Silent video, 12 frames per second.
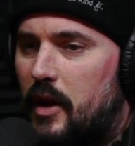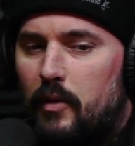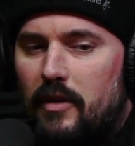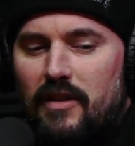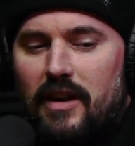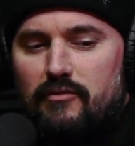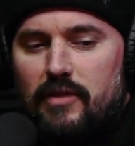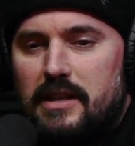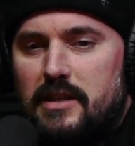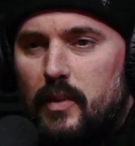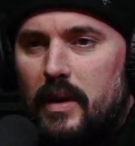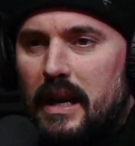You go right
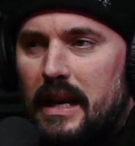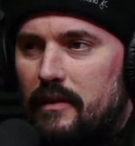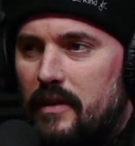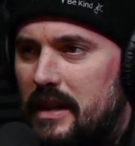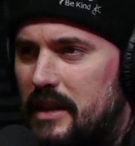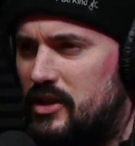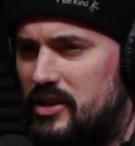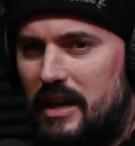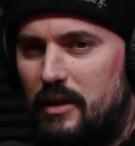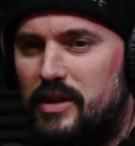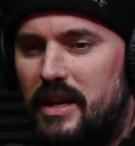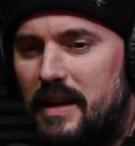to will and leave it.
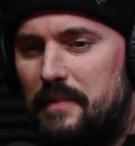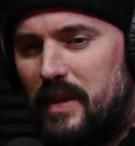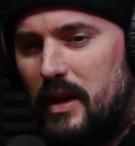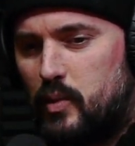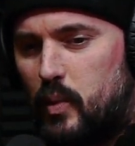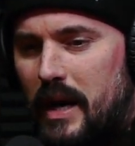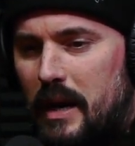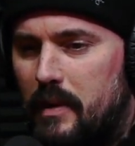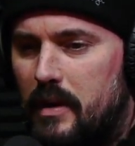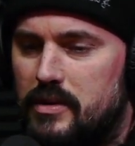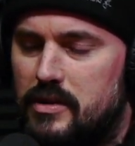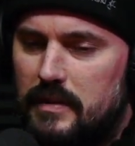It was weird
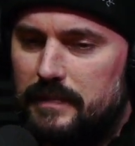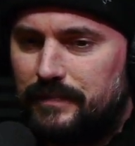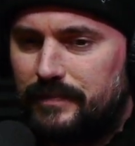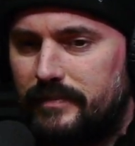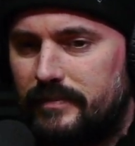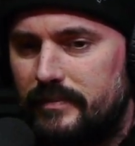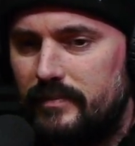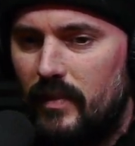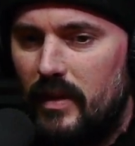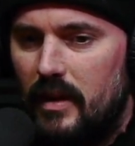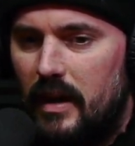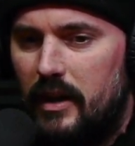because
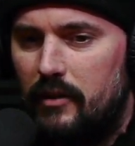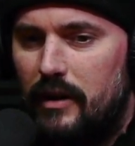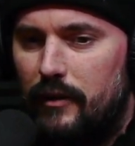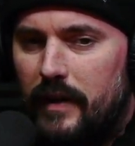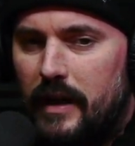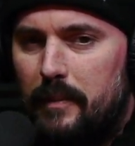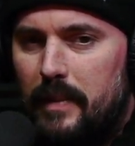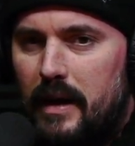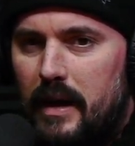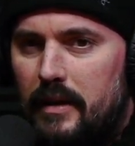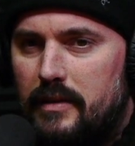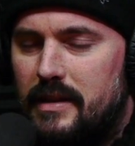I didn't really think
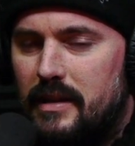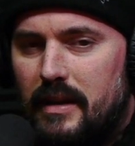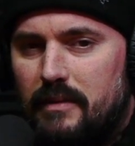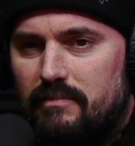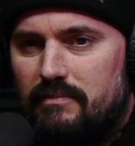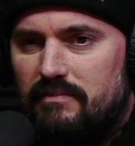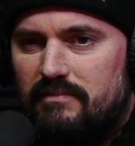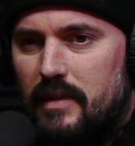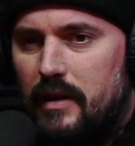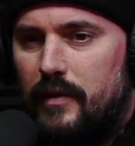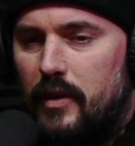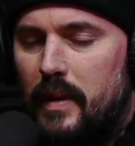about it until like
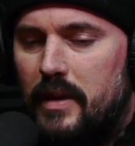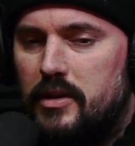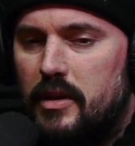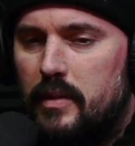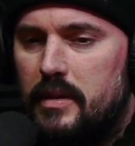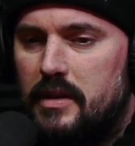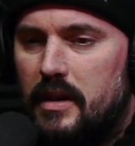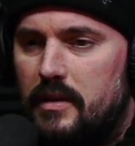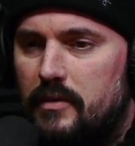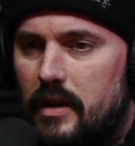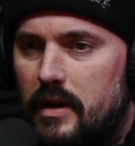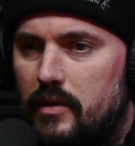a few weeks ago, and they say
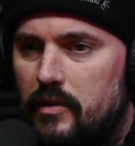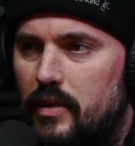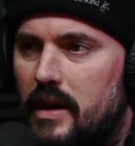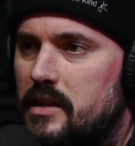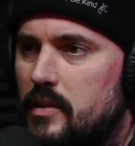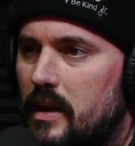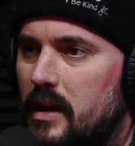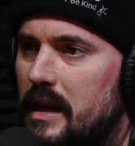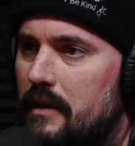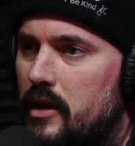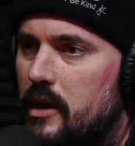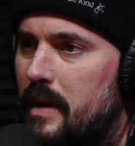right to will and
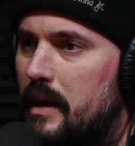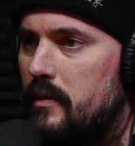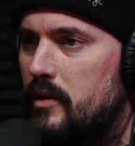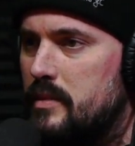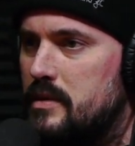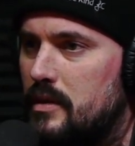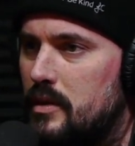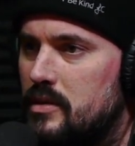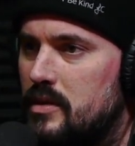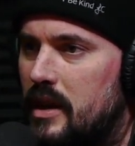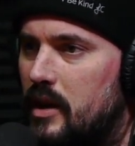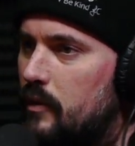leave it on your bed with your number 2s. And
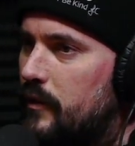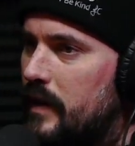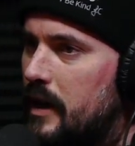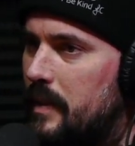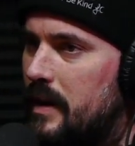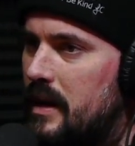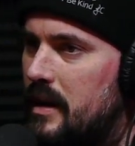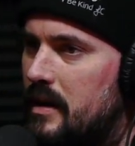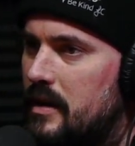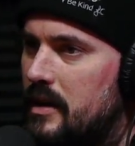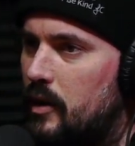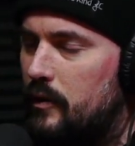you don't think about
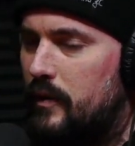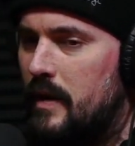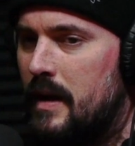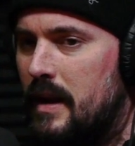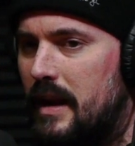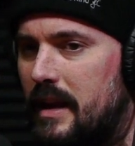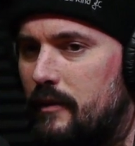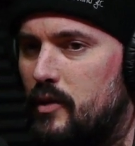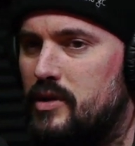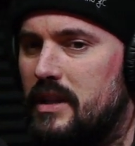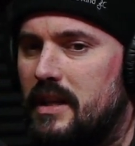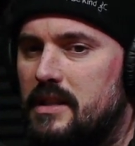it. You don't like if you
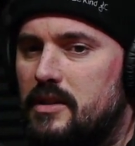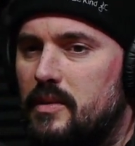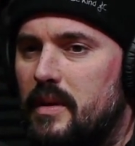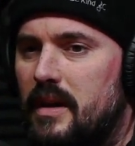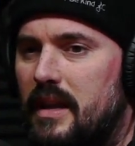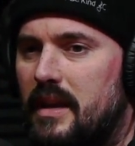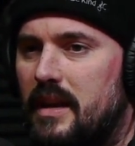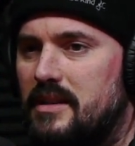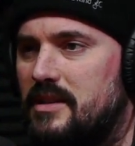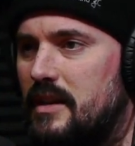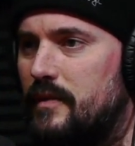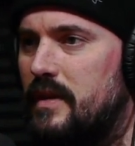said that to a
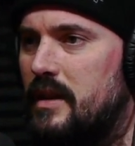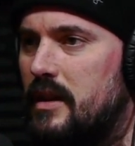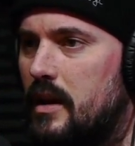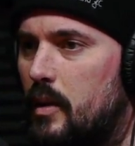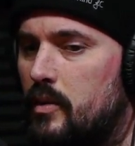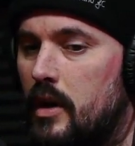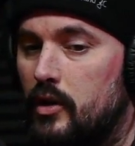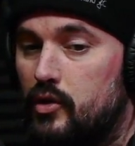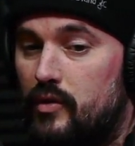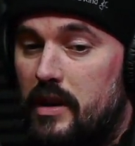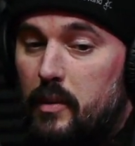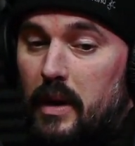civvy, you go
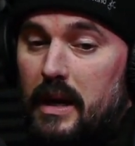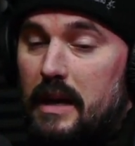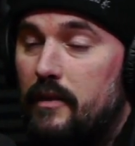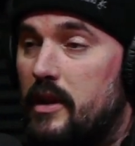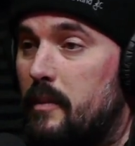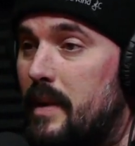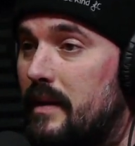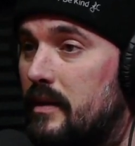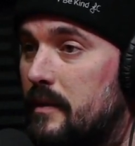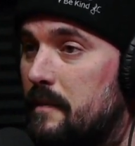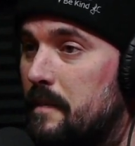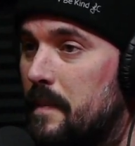just write your will and leave it on your bed